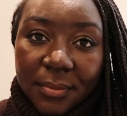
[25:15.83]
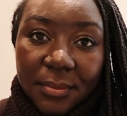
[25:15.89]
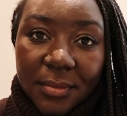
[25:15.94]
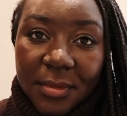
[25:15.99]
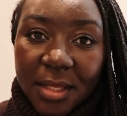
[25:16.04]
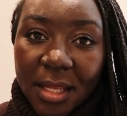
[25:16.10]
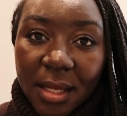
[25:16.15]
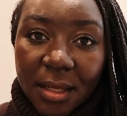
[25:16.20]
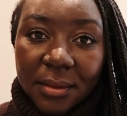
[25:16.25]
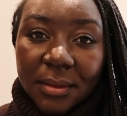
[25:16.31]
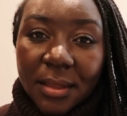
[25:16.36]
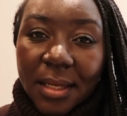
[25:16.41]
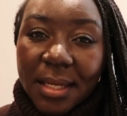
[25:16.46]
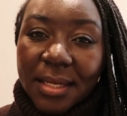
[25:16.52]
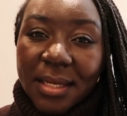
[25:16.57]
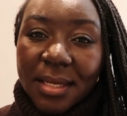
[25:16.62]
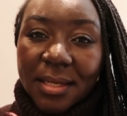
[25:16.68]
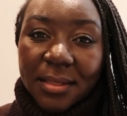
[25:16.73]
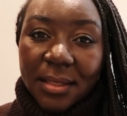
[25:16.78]
yeah I
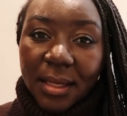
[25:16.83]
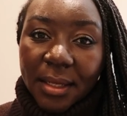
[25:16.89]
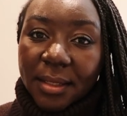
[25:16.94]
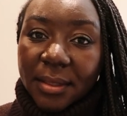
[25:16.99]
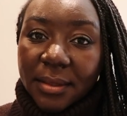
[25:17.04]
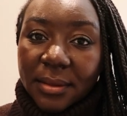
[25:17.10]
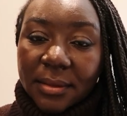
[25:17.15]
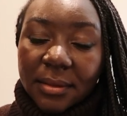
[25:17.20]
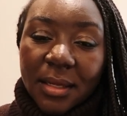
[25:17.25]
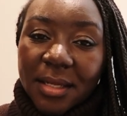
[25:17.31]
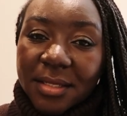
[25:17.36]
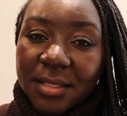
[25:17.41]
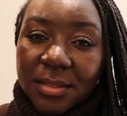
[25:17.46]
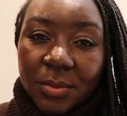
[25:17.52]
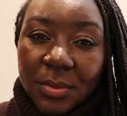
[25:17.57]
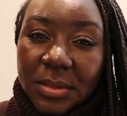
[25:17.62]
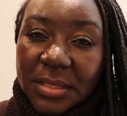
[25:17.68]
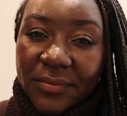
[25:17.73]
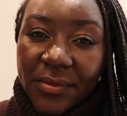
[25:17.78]
need like I just
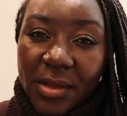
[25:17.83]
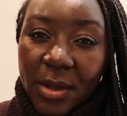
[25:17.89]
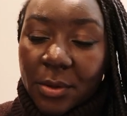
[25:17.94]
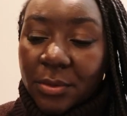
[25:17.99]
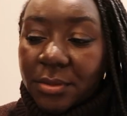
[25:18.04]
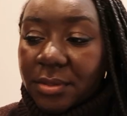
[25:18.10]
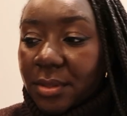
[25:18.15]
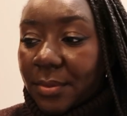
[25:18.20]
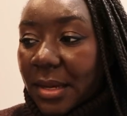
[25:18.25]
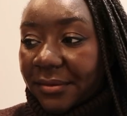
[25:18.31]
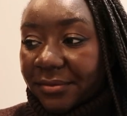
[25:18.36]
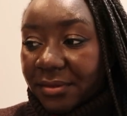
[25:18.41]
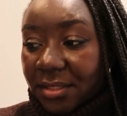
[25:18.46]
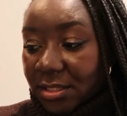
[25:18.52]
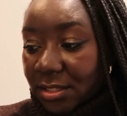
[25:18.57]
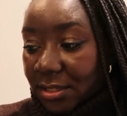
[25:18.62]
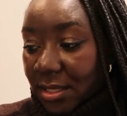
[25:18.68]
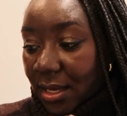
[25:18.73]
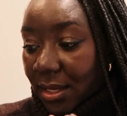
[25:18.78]
want something wholesome after
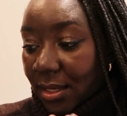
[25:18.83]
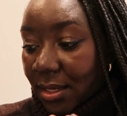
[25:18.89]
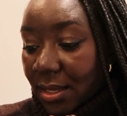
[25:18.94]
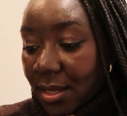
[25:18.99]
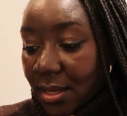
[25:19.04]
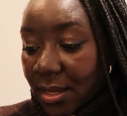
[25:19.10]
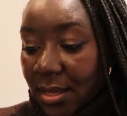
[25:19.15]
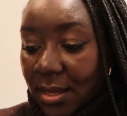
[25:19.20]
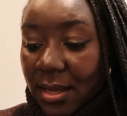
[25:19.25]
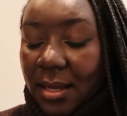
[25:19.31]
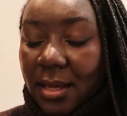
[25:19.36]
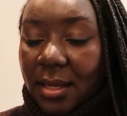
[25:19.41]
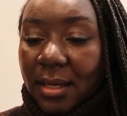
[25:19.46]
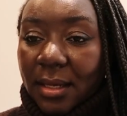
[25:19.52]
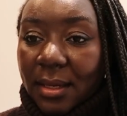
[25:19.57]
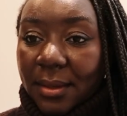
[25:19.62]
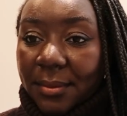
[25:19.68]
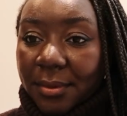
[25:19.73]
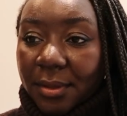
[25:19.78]
today uh,
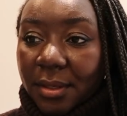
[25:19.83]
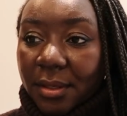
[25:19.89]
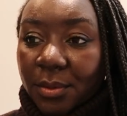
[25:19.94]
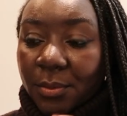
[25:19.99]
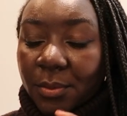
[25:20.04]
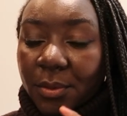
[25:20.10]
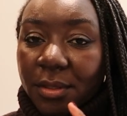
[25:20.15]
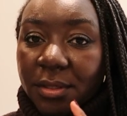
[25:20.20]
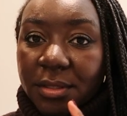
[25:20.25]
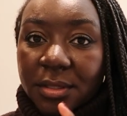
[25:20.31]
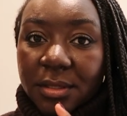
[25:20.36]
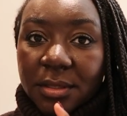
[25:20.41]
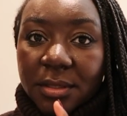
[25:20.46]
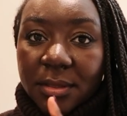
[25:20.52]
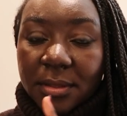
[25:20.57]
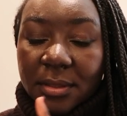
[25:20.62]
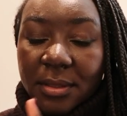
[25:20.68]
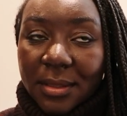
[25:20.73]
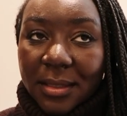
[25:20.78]
I'm gonna watch
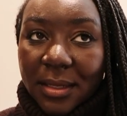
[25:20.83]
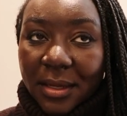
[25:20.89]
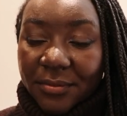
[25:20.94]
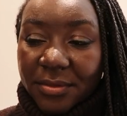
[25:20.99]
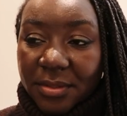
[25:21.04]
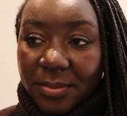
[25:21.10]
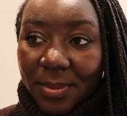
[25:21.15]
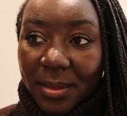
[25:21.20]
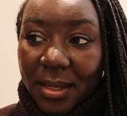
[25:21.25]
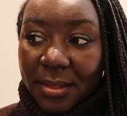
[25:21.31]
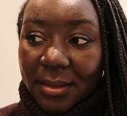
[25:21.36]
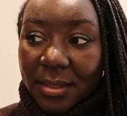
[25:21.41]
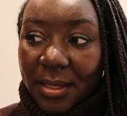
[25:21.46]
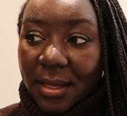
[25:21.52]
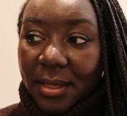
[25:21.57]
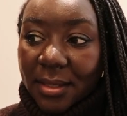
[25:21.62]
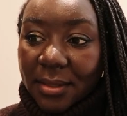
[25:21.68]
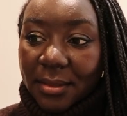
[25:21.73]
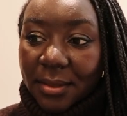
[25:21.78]
Love is Blind
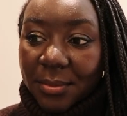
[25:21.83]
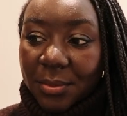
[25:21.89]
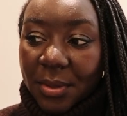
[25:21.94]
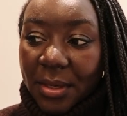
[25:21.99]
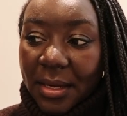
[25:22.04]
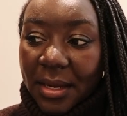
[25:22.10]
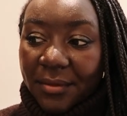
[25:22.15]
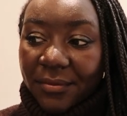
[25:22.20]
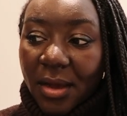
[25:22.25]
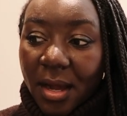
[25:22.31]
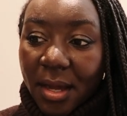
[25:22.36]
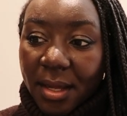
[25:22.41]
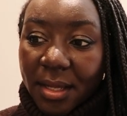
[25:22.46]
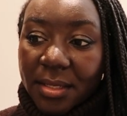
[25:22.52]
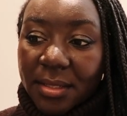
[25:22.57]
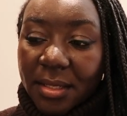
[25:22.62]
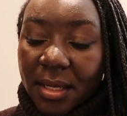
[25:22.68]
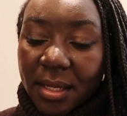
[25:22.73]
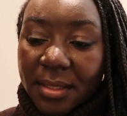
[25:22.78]
and I'm gonna have
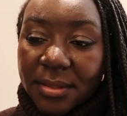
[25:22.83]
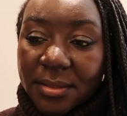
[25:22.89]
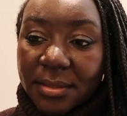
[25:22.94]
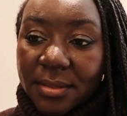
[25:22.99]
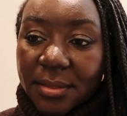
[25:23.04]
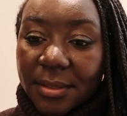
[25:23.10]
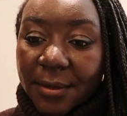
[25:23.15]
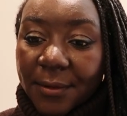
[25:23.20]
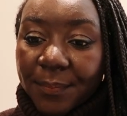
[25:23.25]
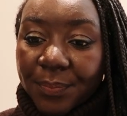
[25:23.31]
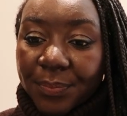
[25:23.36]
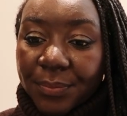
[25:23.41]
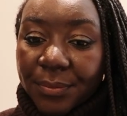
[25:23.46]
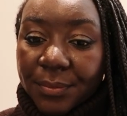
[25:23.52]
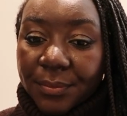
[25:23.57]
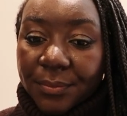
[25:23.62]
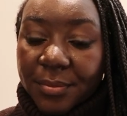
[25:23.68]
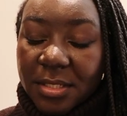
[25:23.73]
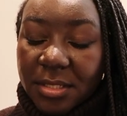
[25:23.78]
Haagen-Dazs
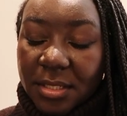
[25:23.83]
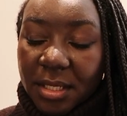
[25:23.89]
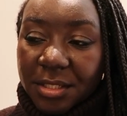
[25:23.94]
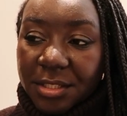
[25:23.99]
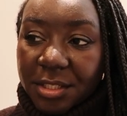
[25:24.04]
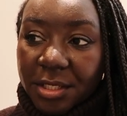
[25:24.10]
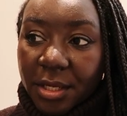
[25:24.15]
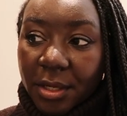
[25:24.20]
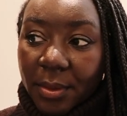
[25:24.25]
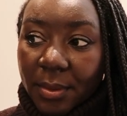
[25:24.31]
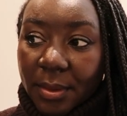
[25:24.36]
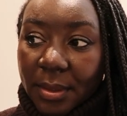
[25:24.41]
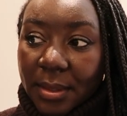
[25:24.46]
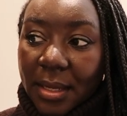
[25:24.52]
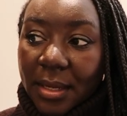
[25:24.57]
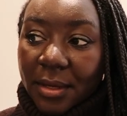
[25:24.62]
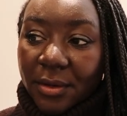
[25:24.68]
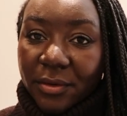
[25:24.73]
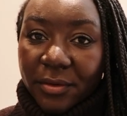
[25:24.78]
pistachio
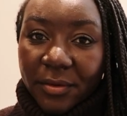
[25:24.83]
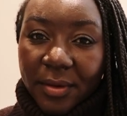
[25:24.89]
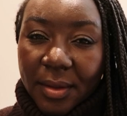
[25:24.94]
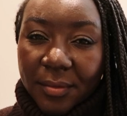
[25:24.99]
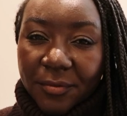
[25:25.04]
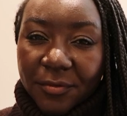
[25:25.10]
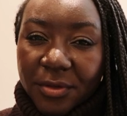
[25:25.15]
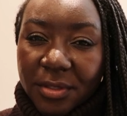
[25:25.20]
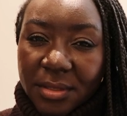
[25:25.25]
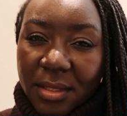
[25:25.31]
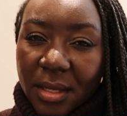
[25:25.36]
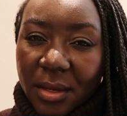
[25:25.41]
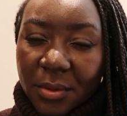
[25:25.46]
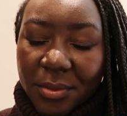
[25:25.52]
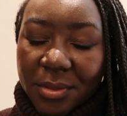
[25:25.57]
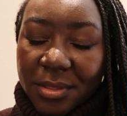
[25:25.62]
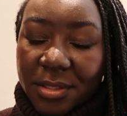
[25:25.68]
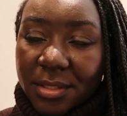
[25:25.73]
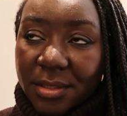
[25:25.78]
and cream for dessert
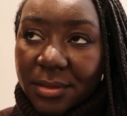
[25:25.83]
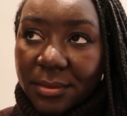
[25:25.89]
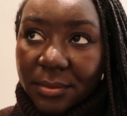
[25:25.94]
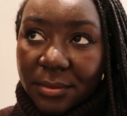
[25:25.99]
which